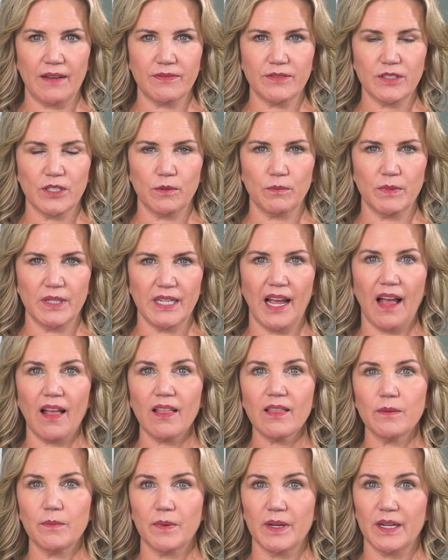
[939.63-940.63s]
when
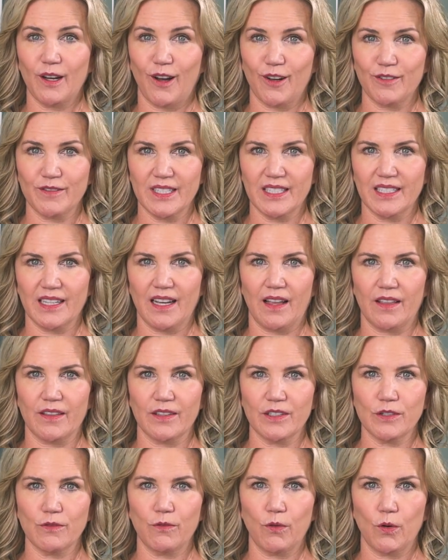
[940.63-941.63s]
Ella went off to
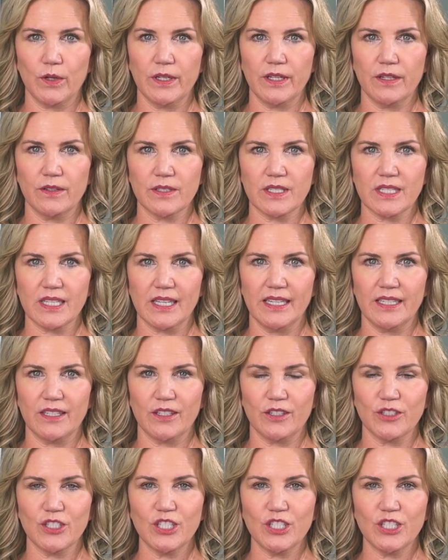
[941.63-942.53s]
college 4 years later,